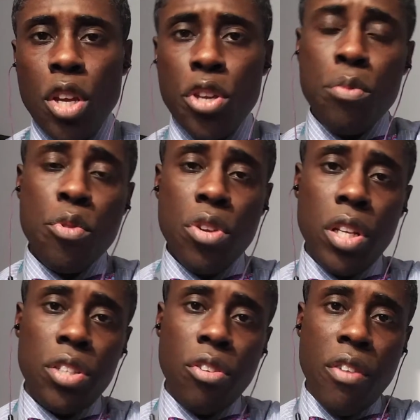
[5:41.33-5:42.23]

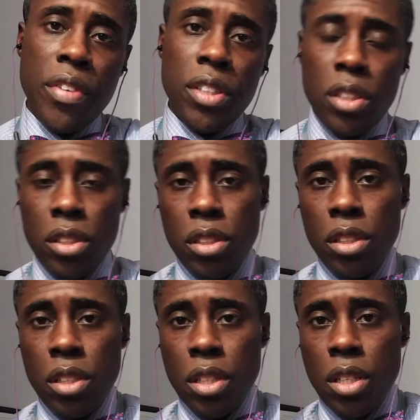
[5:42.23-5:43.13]
community service,
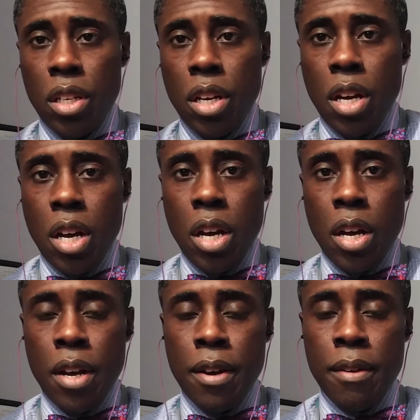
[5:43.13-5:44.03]

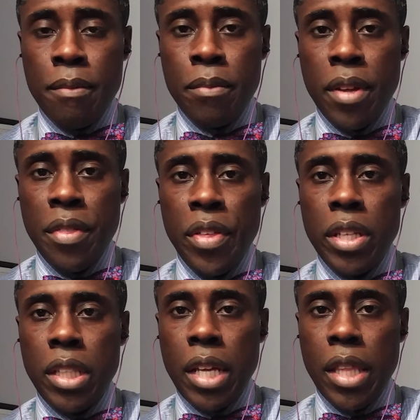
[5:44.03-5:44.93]
and
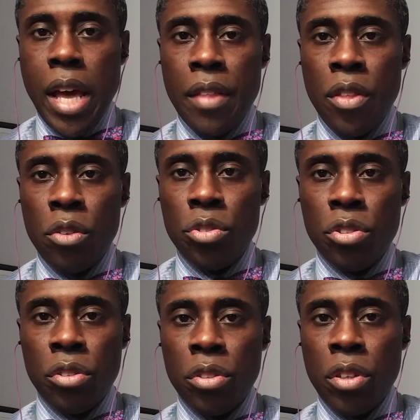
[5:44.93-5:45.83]
things like that. Those
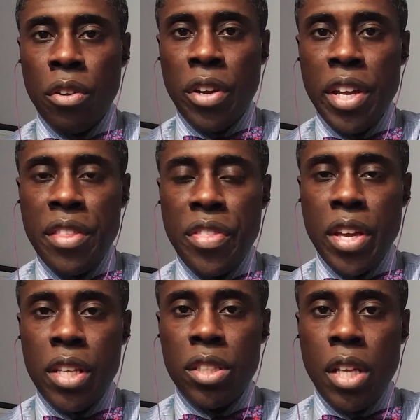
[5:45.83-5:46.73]
are key
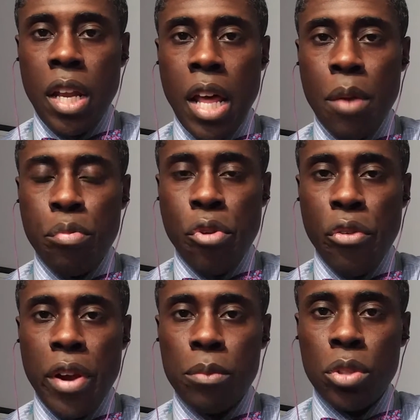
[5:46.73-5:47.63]
things that a lot of
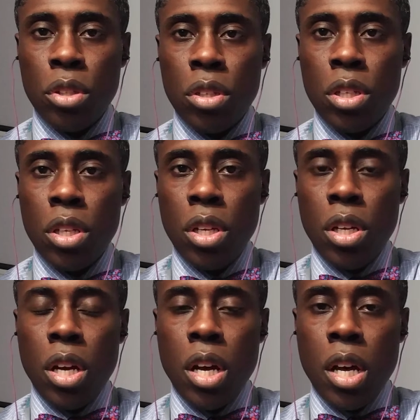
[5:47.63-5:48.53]
programs look
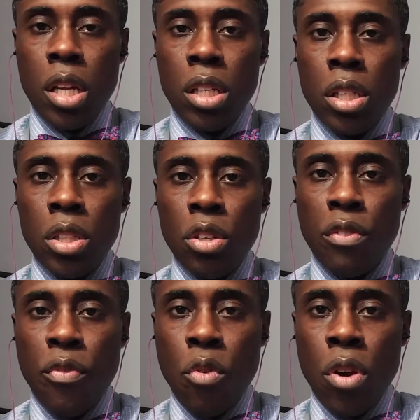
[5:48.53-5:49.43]

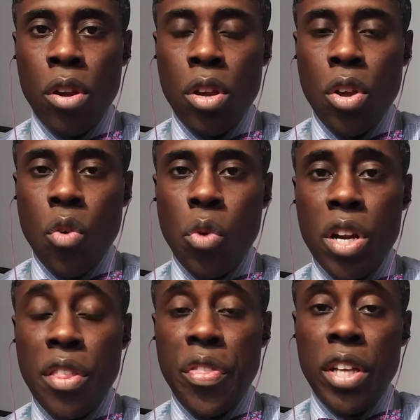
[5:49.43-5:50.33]
for. One
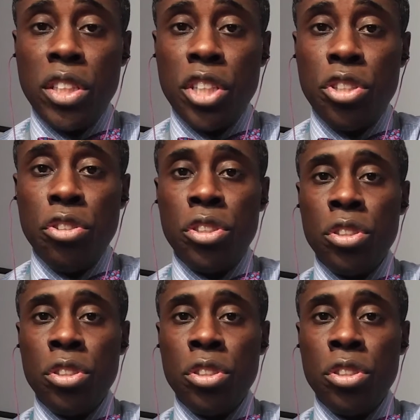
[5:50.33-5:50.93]
of the things that you